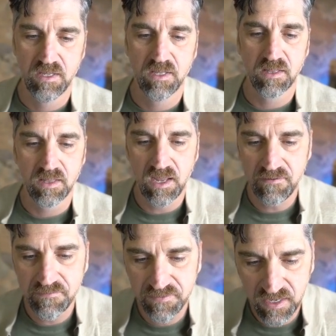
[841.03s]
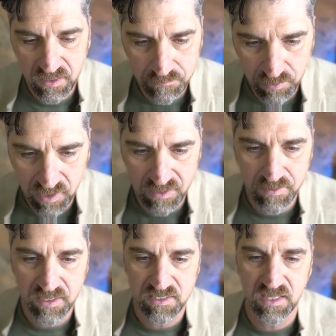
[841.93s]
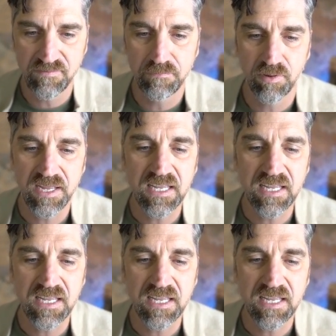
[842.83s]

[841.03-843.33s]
Love and play, because love and play